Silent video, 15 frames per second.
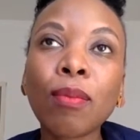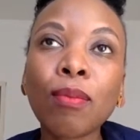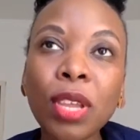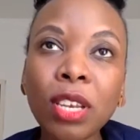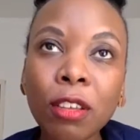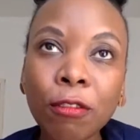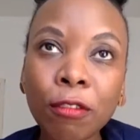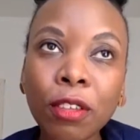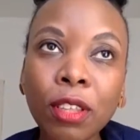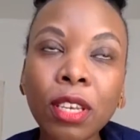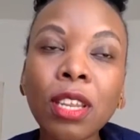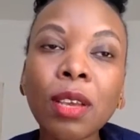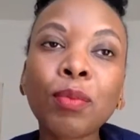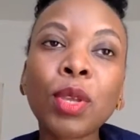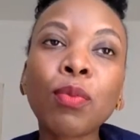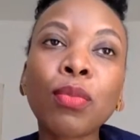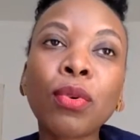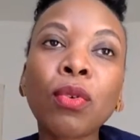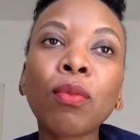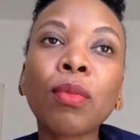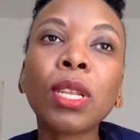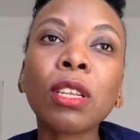benefit the
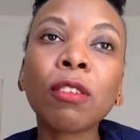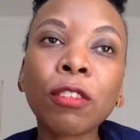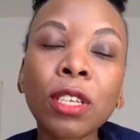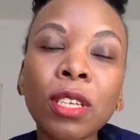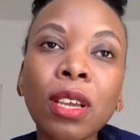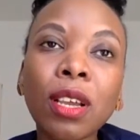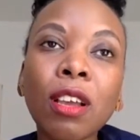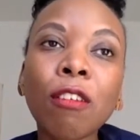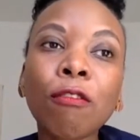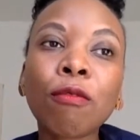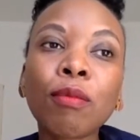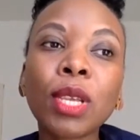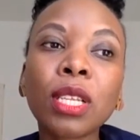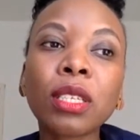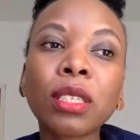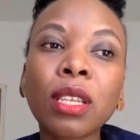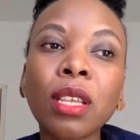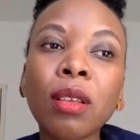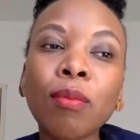people, benefit the government,